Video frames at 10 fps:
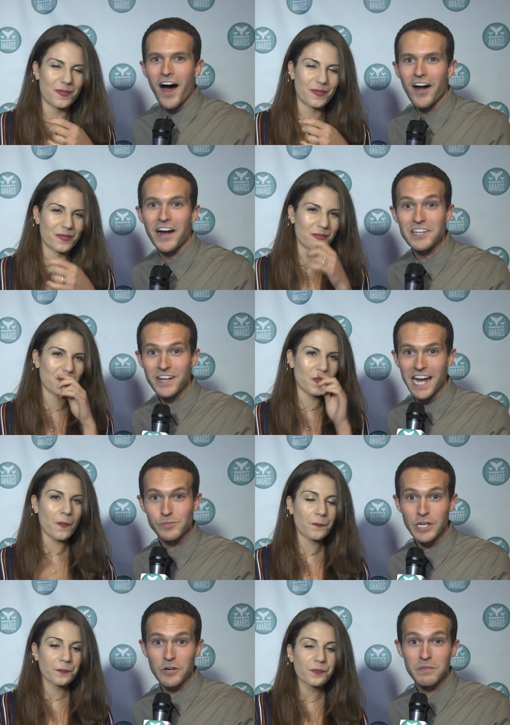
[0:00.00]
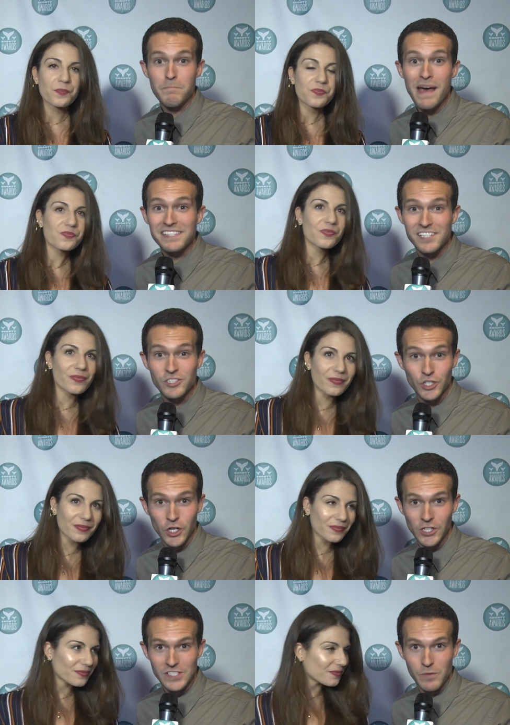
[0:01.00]
Speaker 1: All right, you guys, we're here with Best in
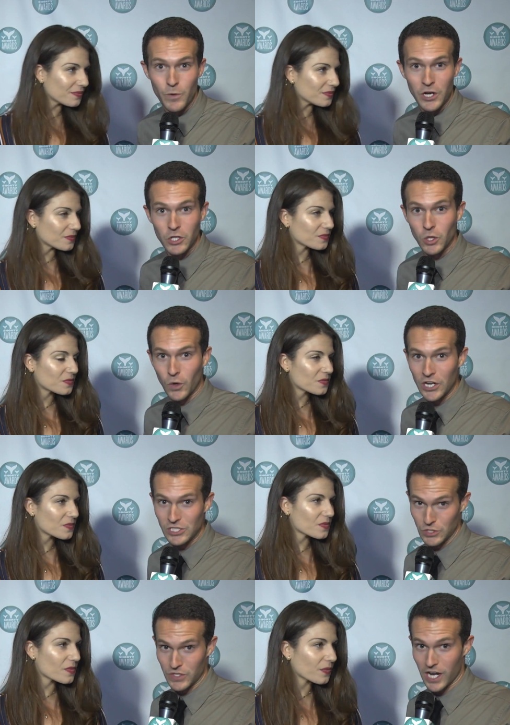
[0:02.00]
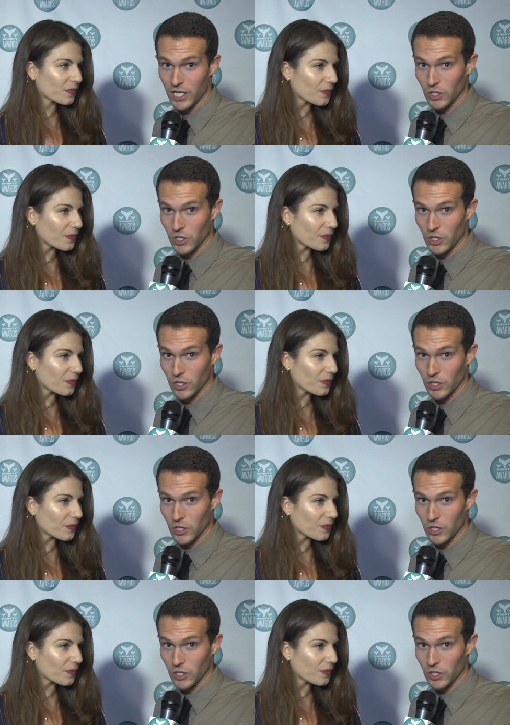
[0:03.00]
Journalism winner Lauren Duca.